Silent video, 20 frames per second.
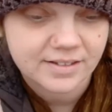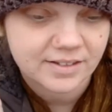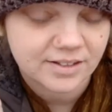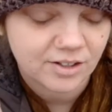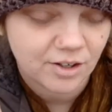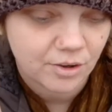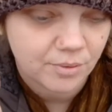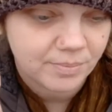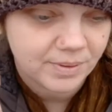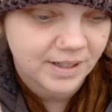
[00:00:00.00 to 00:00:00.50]
you
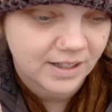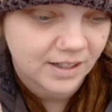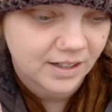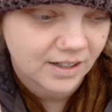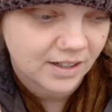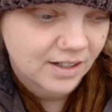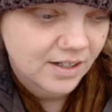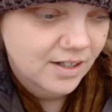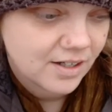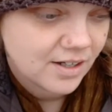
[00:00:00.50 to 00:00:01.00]
know
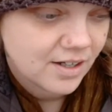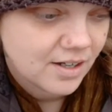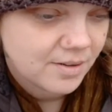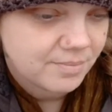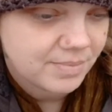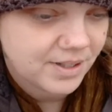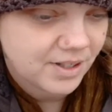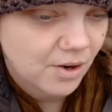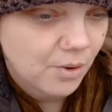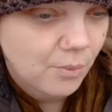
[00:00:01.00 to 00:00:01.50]
being
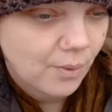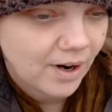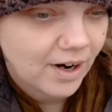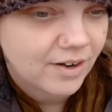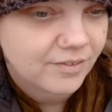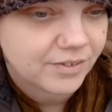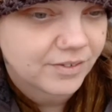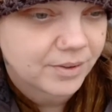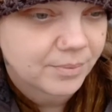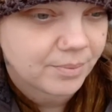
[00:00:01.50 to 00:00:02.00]
being aware
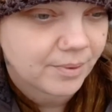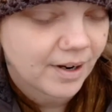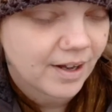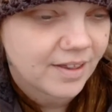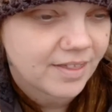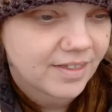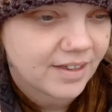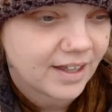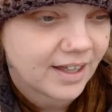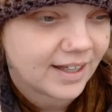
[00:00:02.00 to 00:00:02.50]
of your
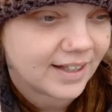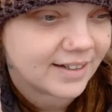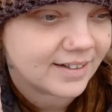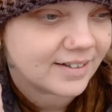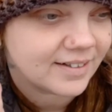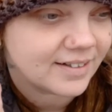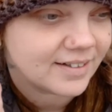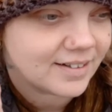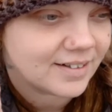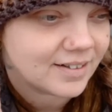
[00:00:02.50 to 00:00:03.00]
breath
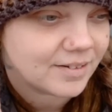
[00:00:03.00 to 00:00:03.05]
and